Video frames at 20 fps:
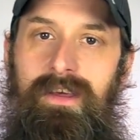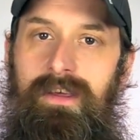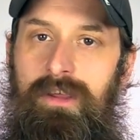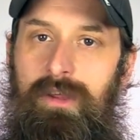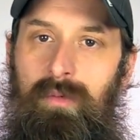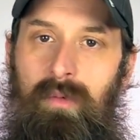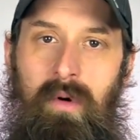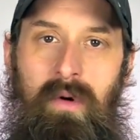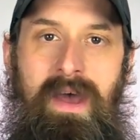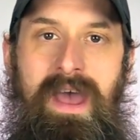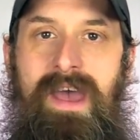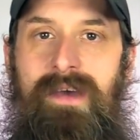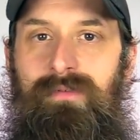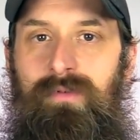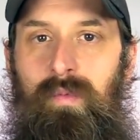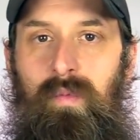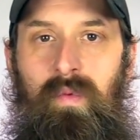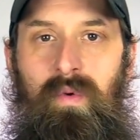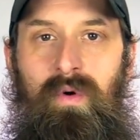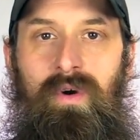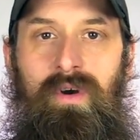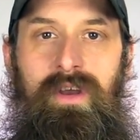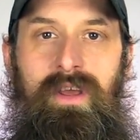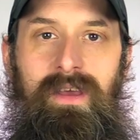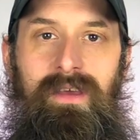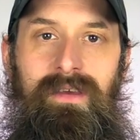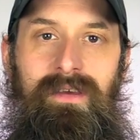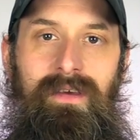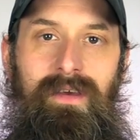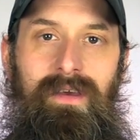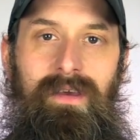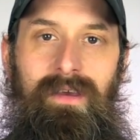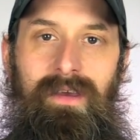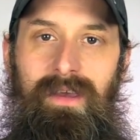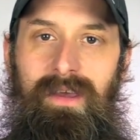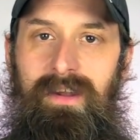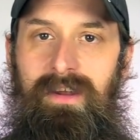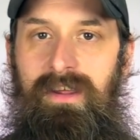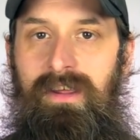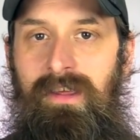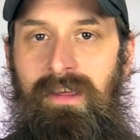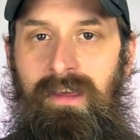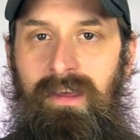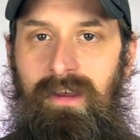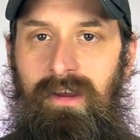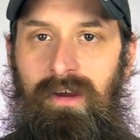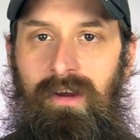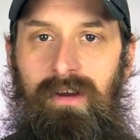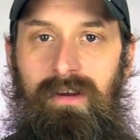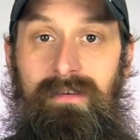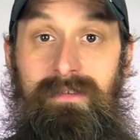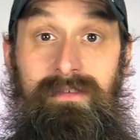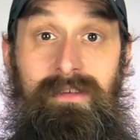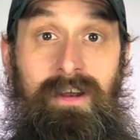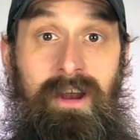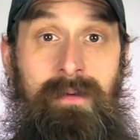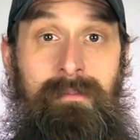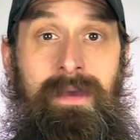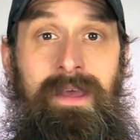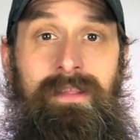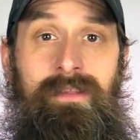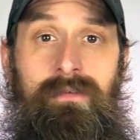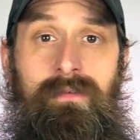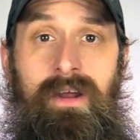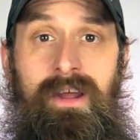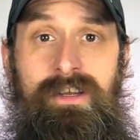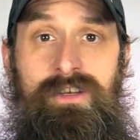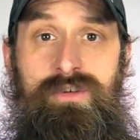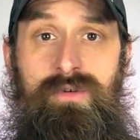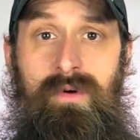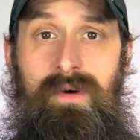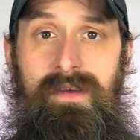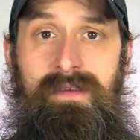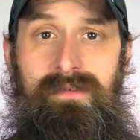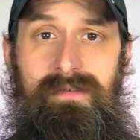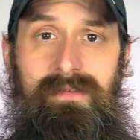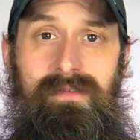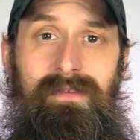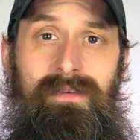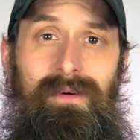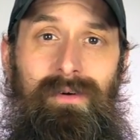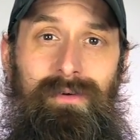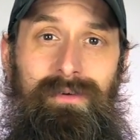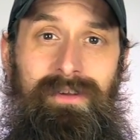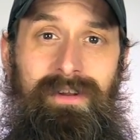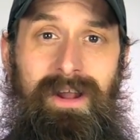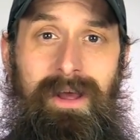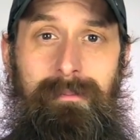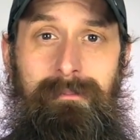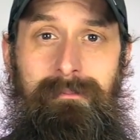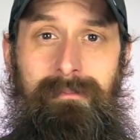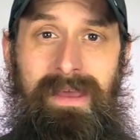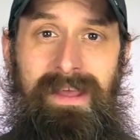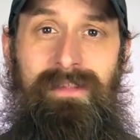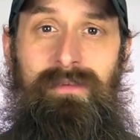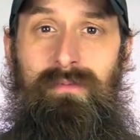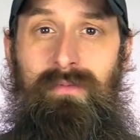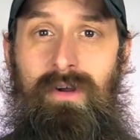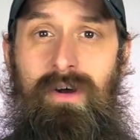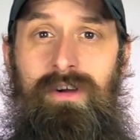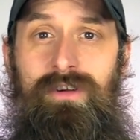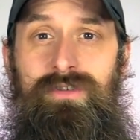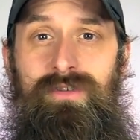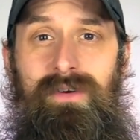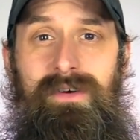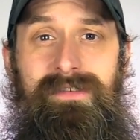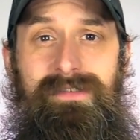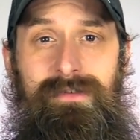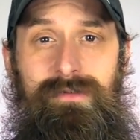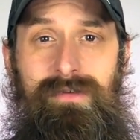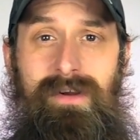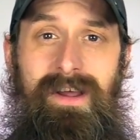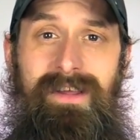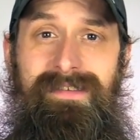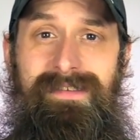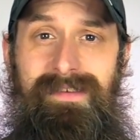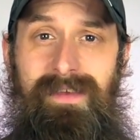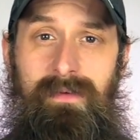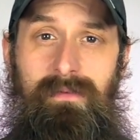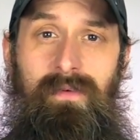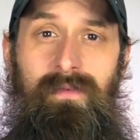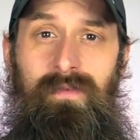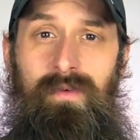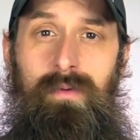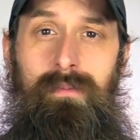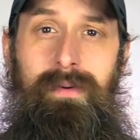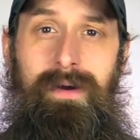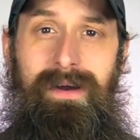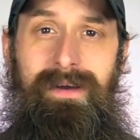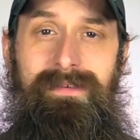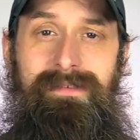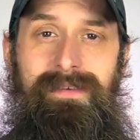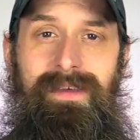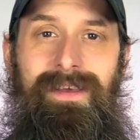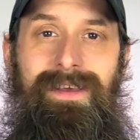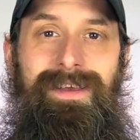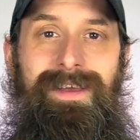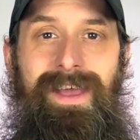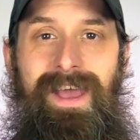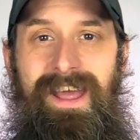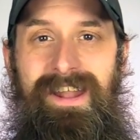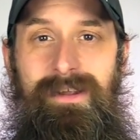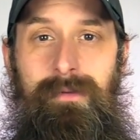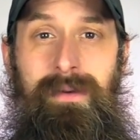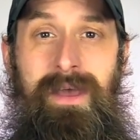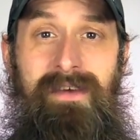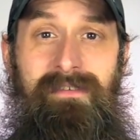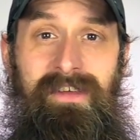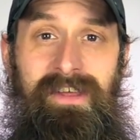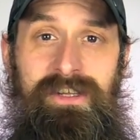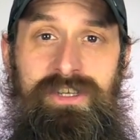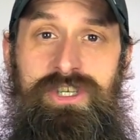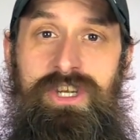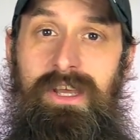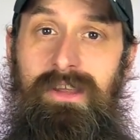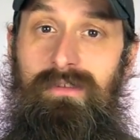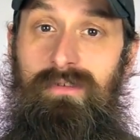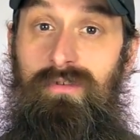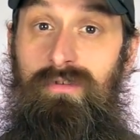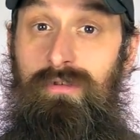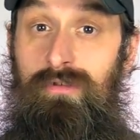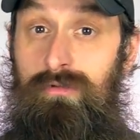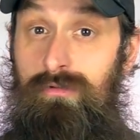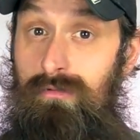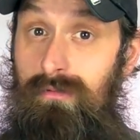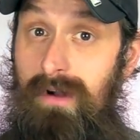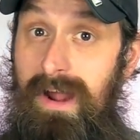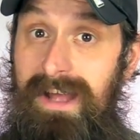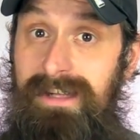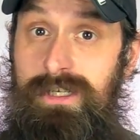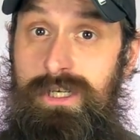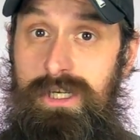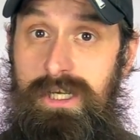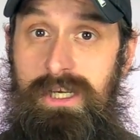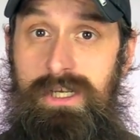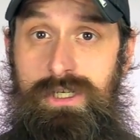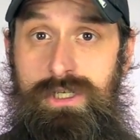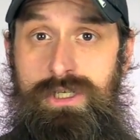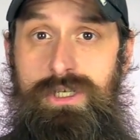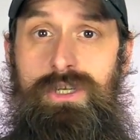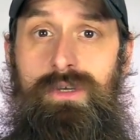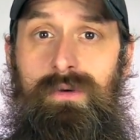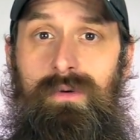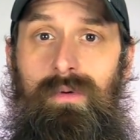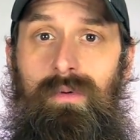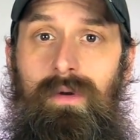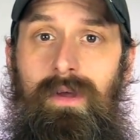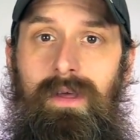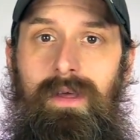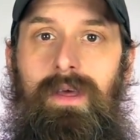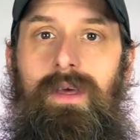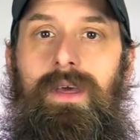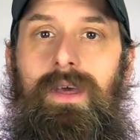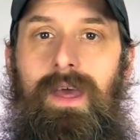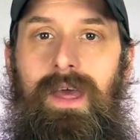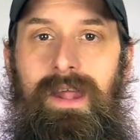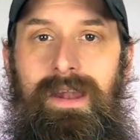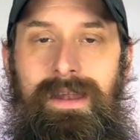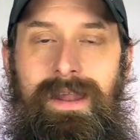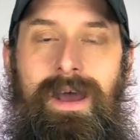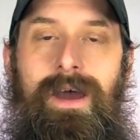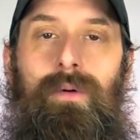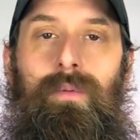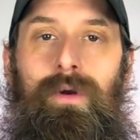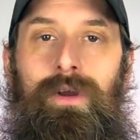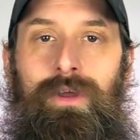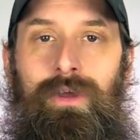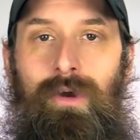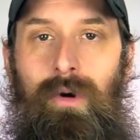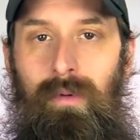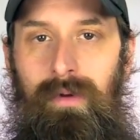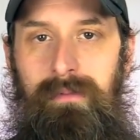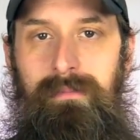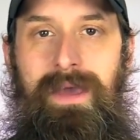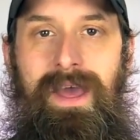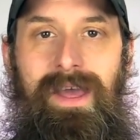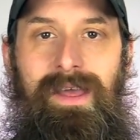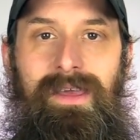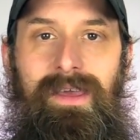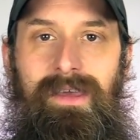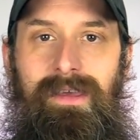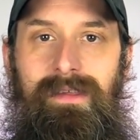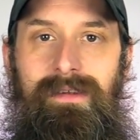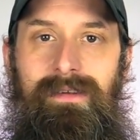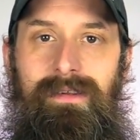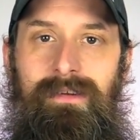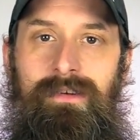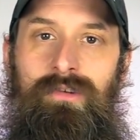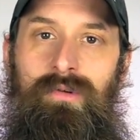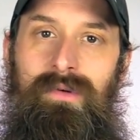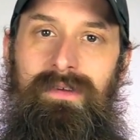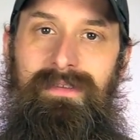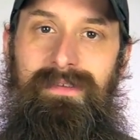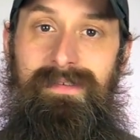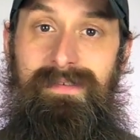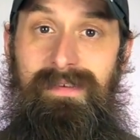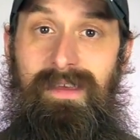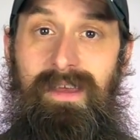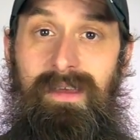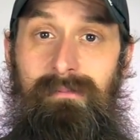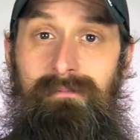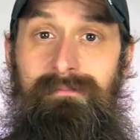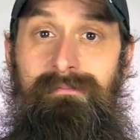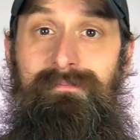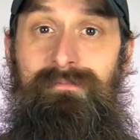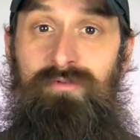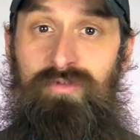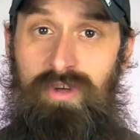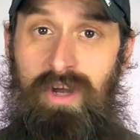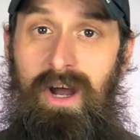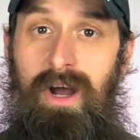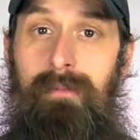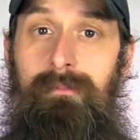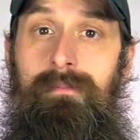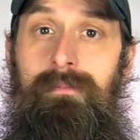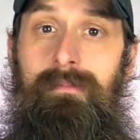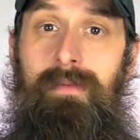You won't have to worry in a year, did I make the right choice or did I make the wrong choice and try and save a few bucks, end up having a chain stretch issue, and now we're going back in and doing the same job